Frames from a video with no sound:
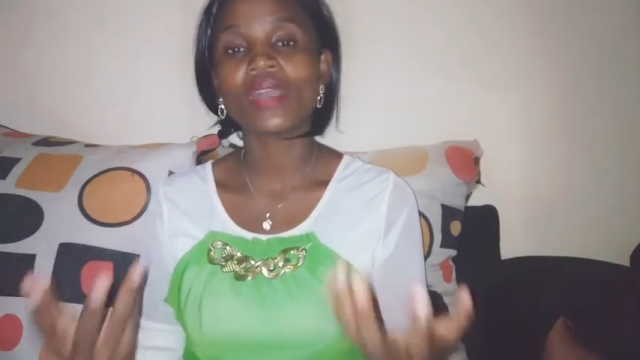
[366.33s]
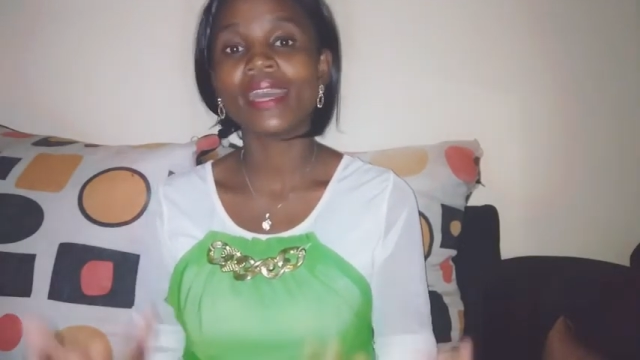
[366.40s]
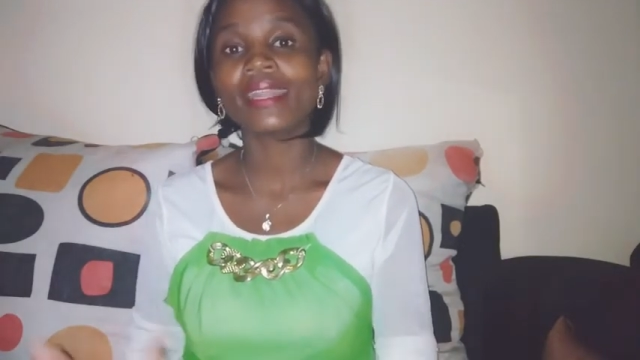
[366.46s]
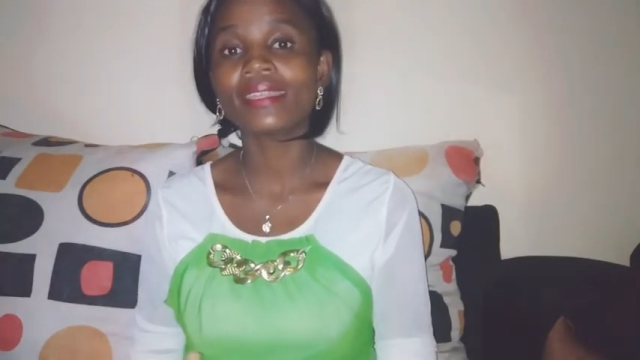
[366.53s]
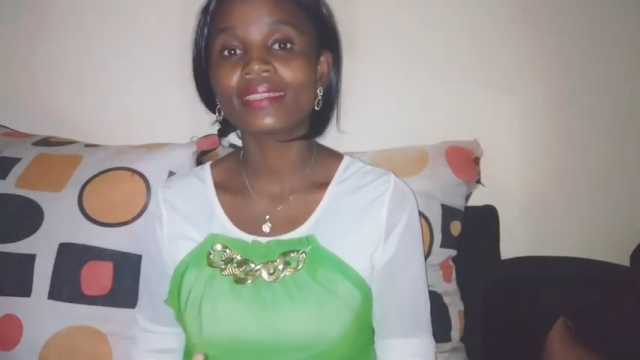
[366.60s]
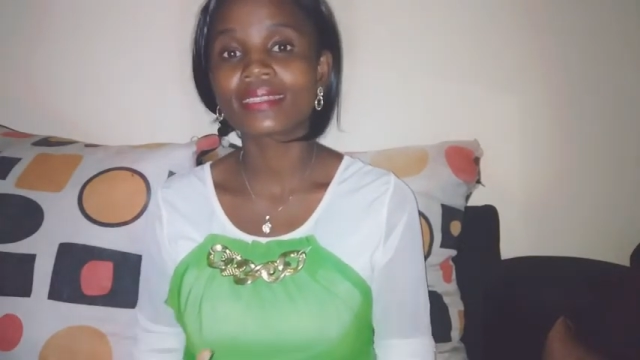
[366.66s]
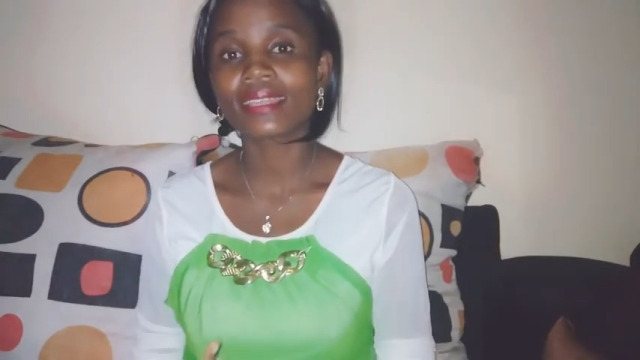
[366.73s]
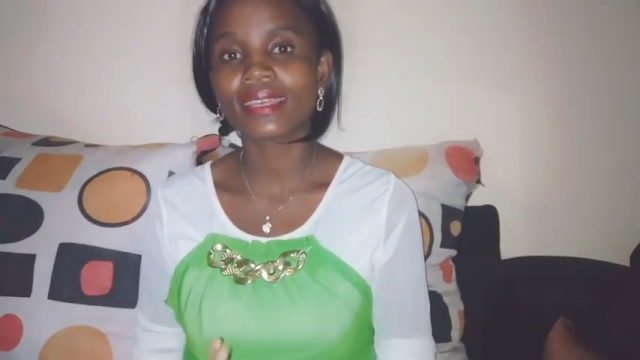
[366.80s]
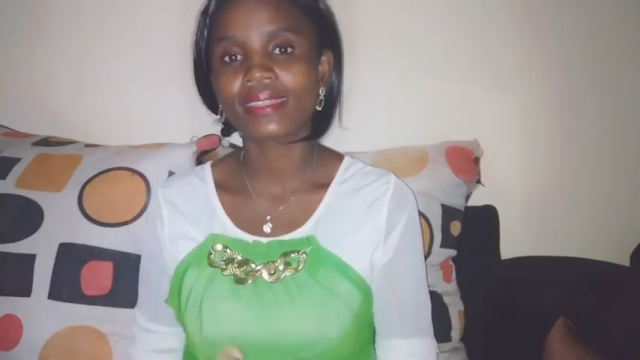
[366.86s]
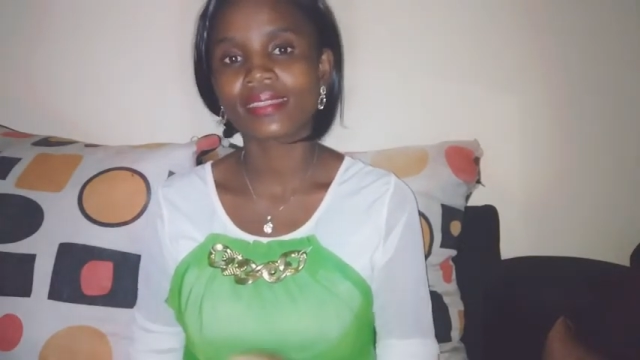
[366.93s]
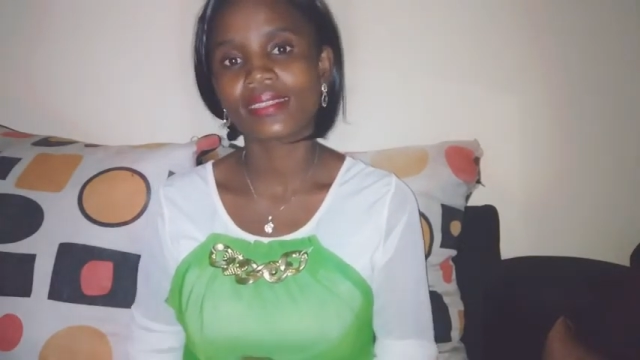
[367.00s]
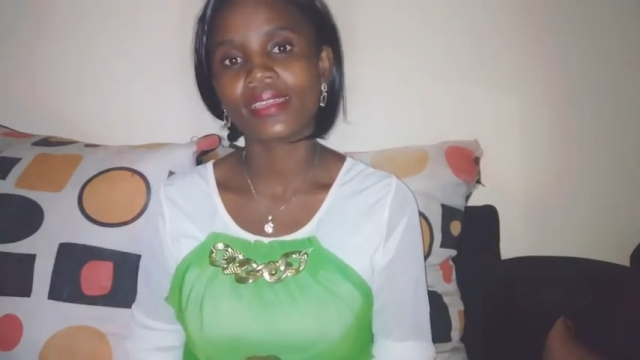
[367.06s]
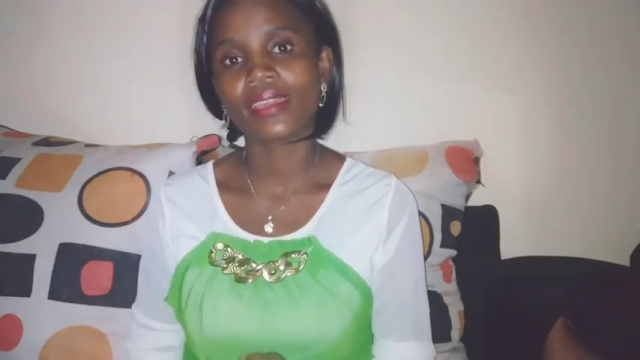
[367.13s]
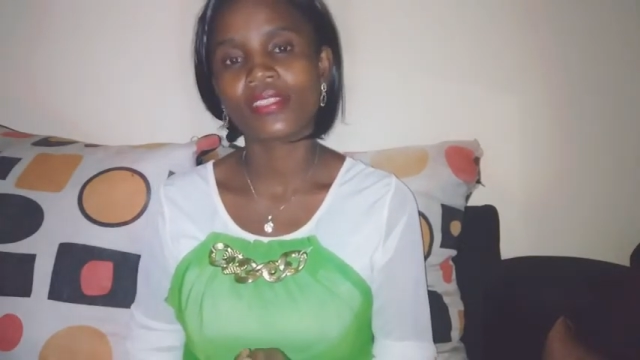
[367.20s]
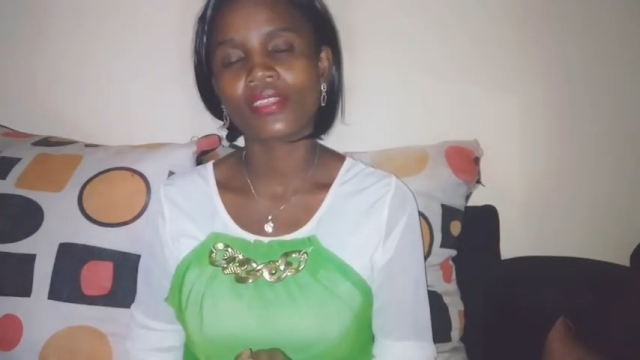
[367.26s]
understand
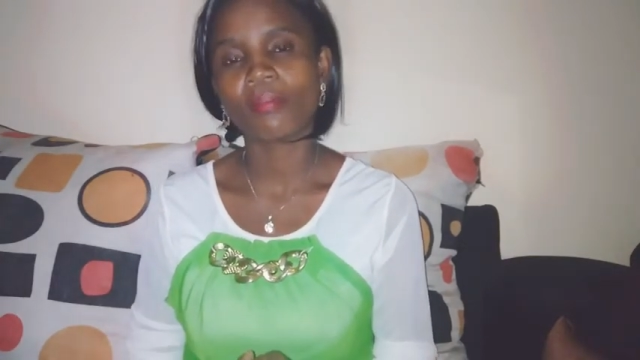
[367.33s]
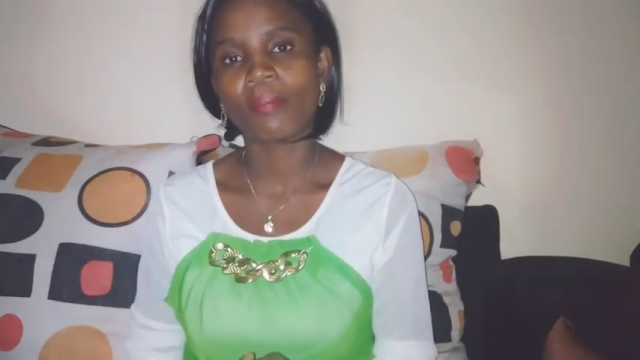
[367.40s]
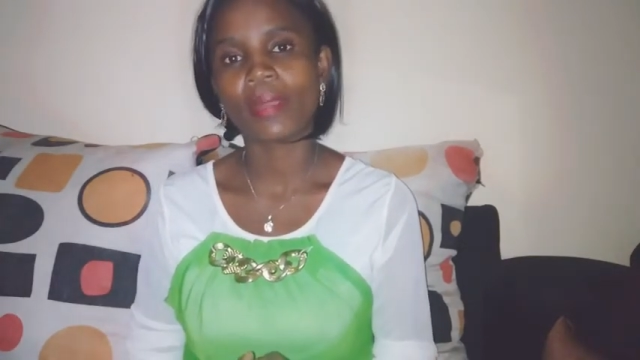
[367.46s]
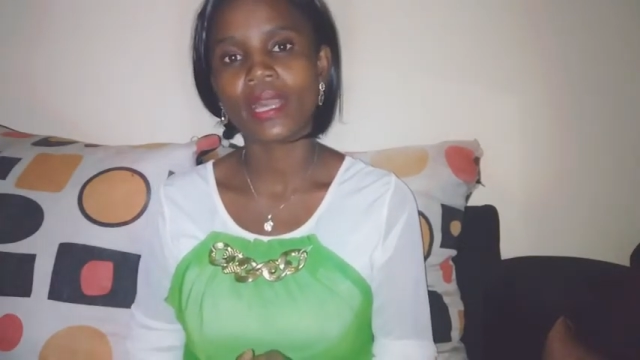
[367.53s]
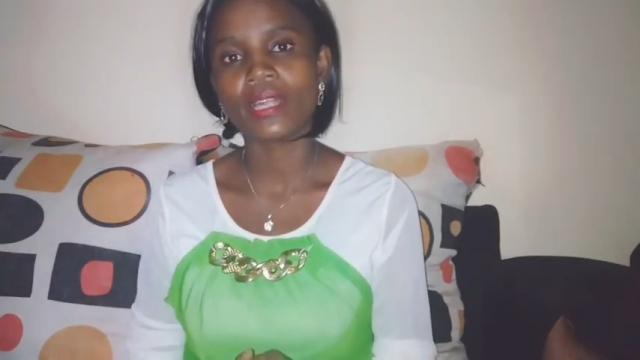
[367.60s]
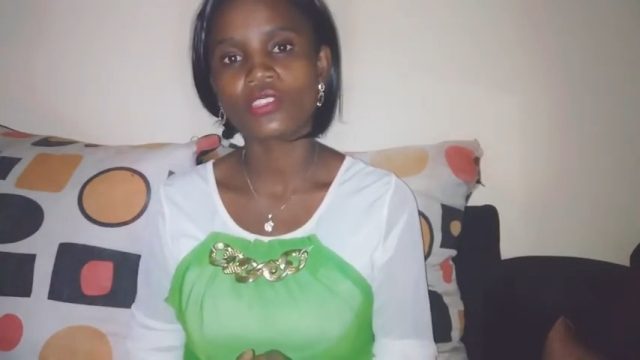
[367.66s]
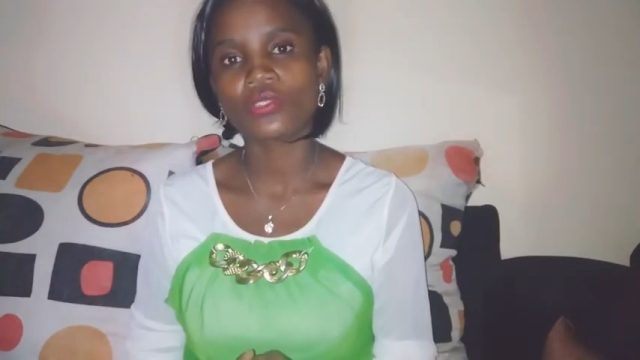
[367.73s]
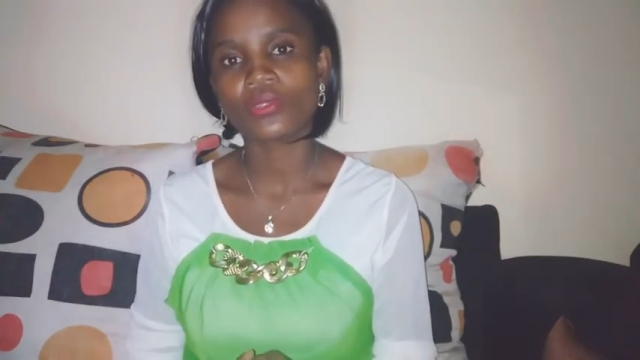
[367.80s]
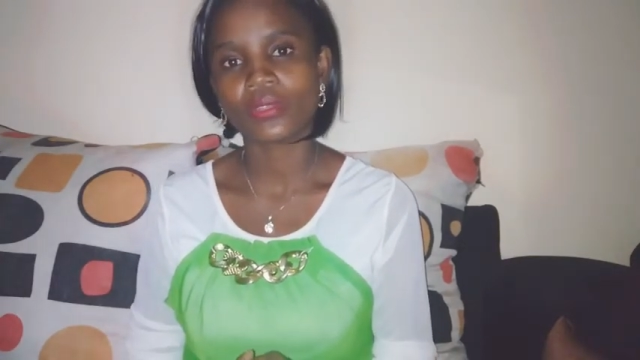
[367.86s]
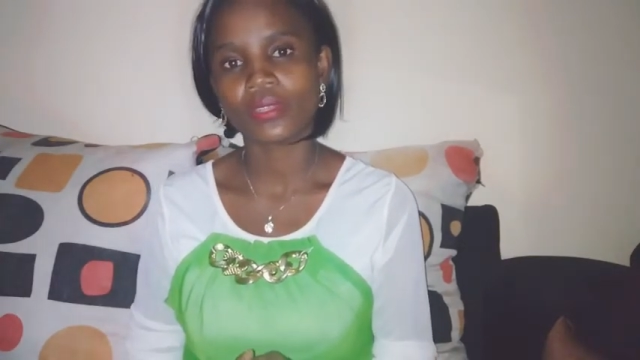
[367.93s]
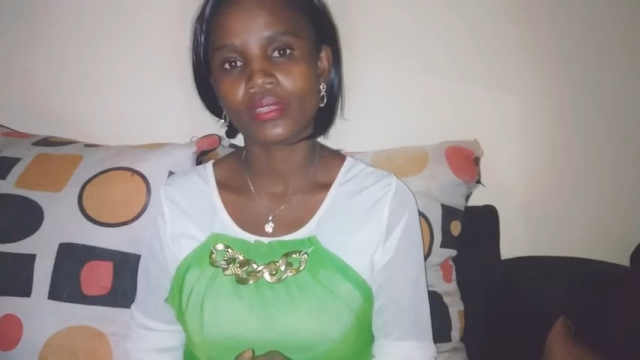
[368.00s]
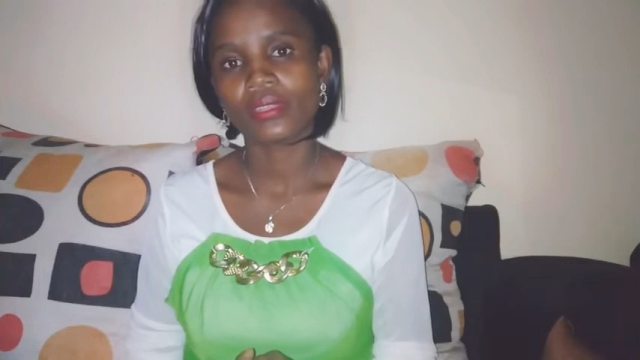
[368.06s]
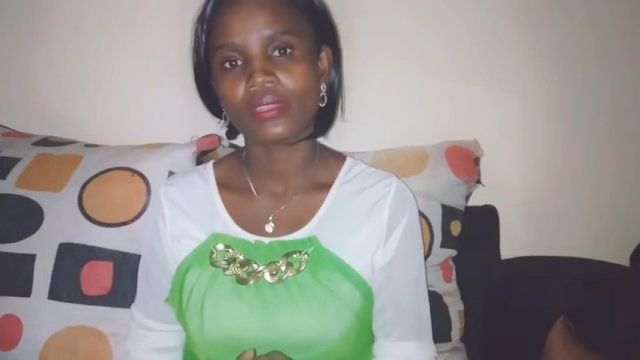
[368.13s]
the other person?